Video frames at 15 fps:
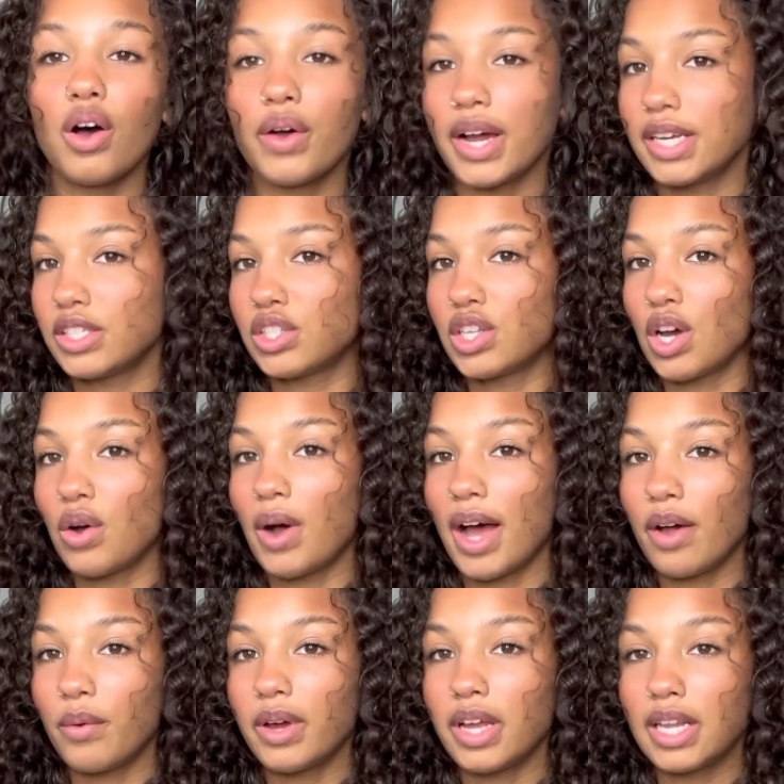Okay, so I
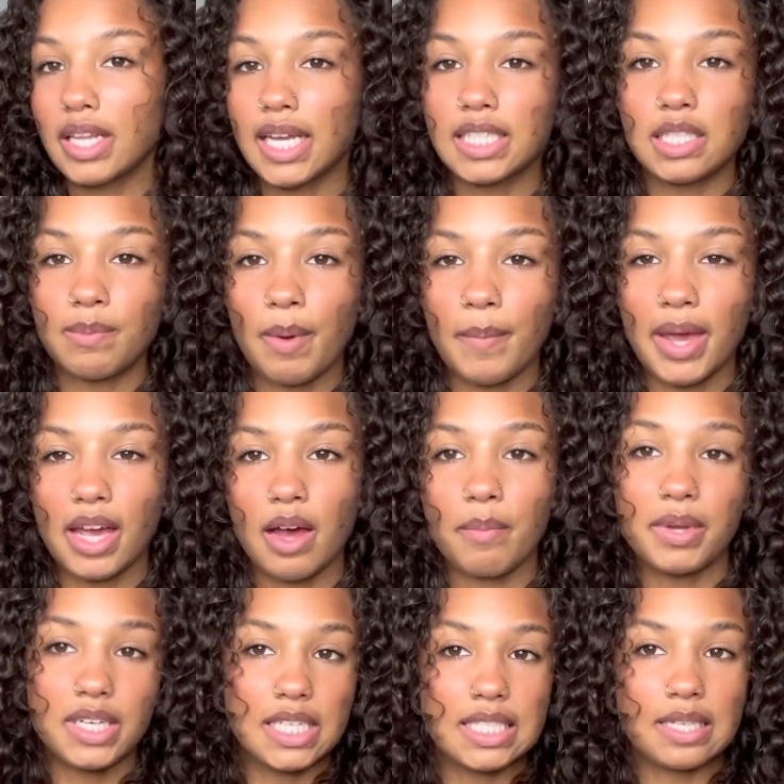went and like did my makeup
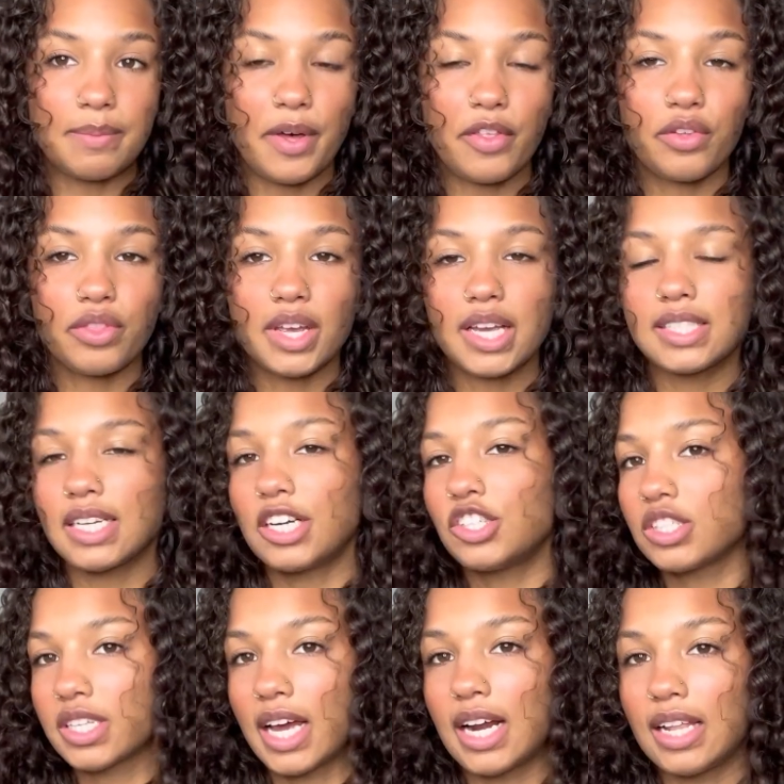and did some other things, and I
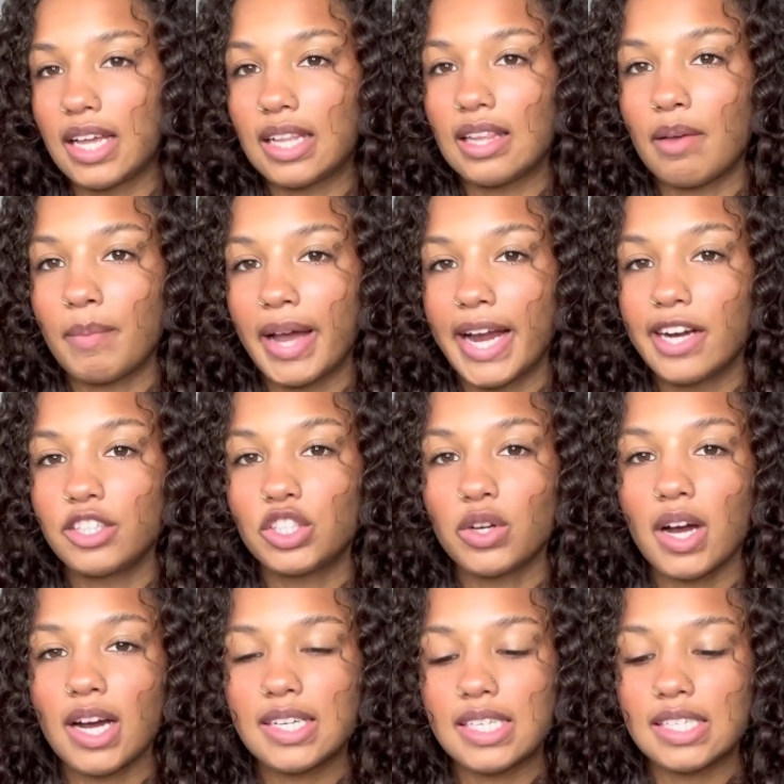just kind of like let my hair
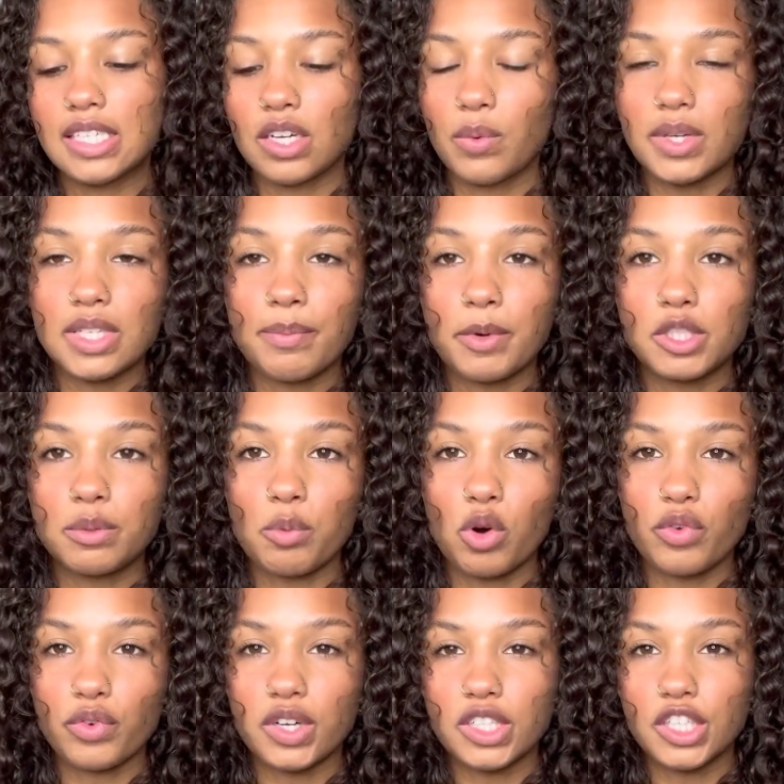dry since there wasn't much more
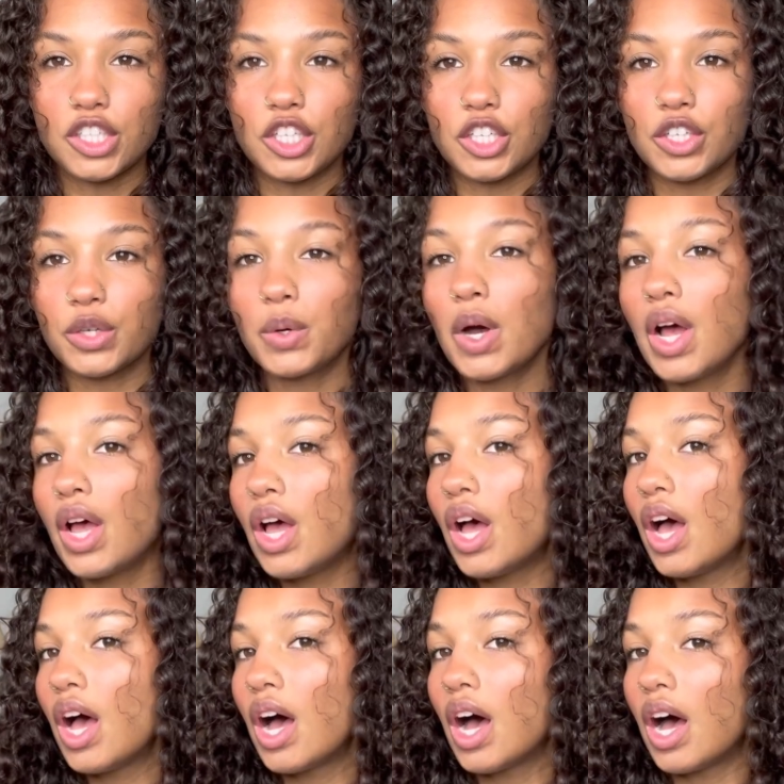for it to do.
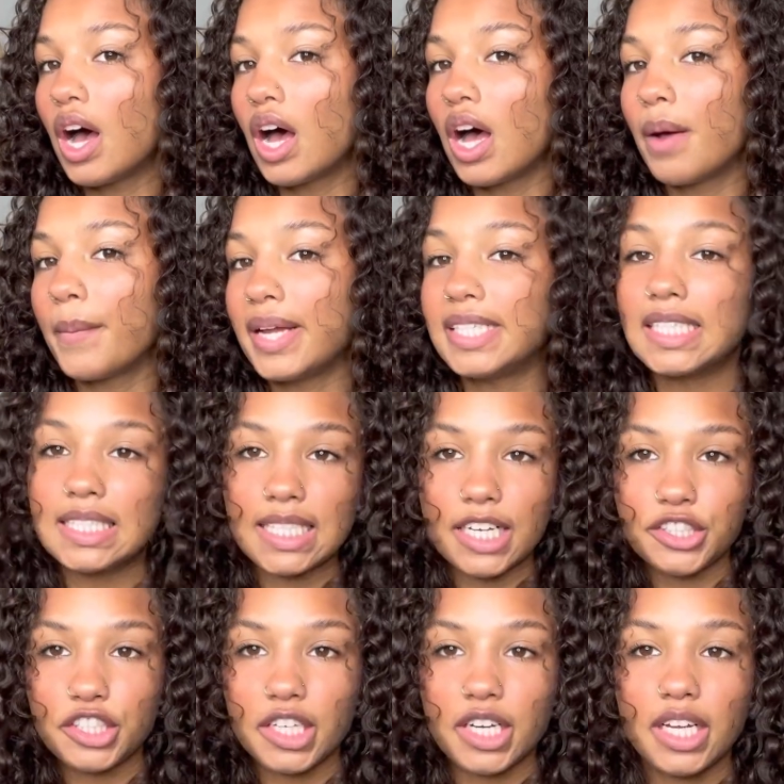I didn't
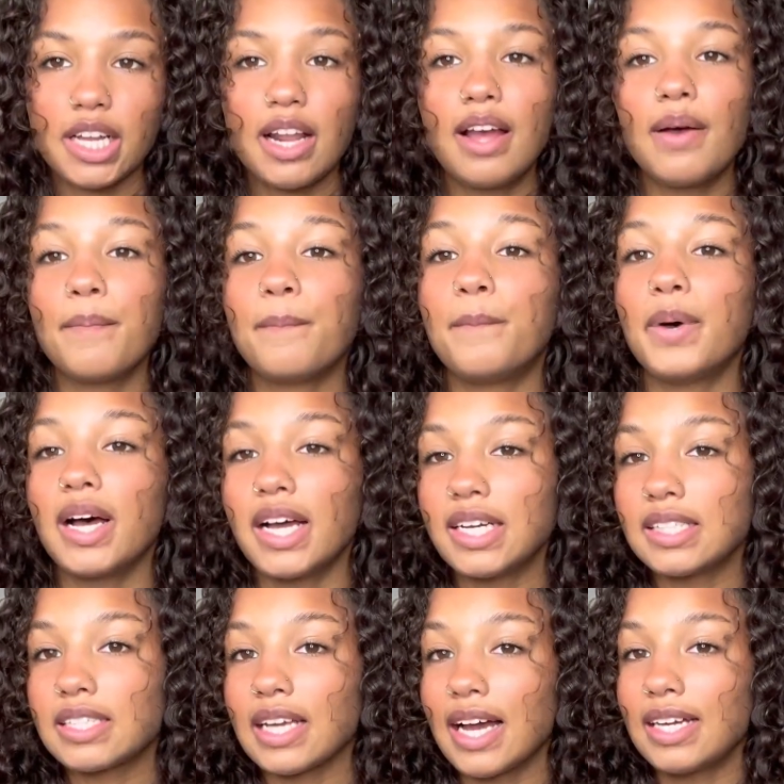touch it,
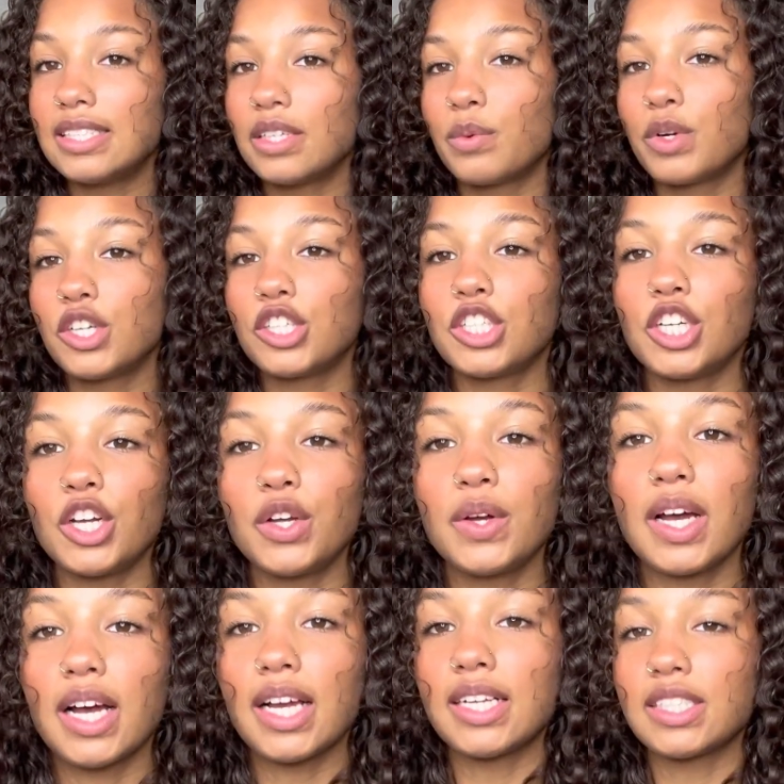but I did want to show you
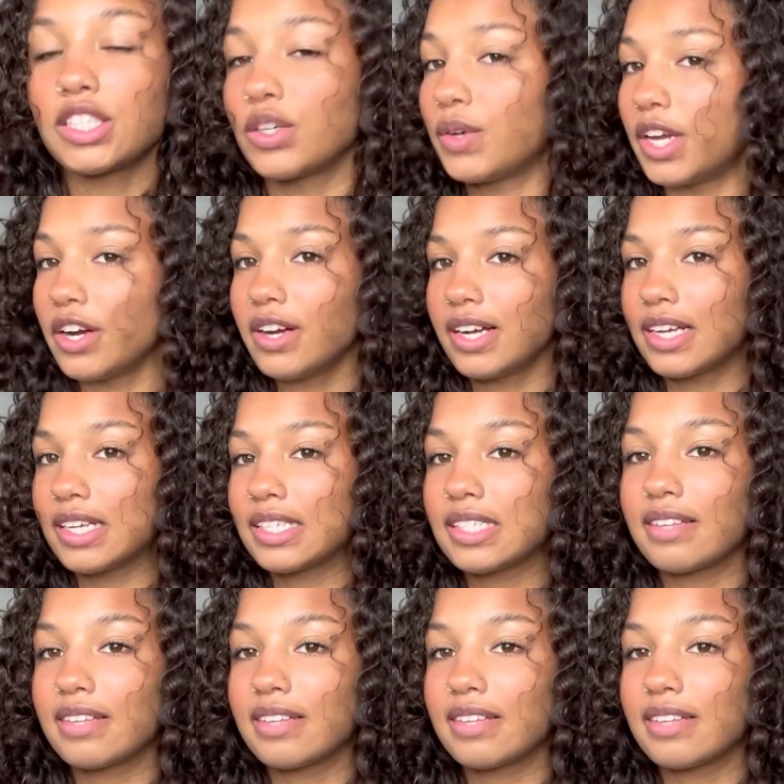guys. So here it is,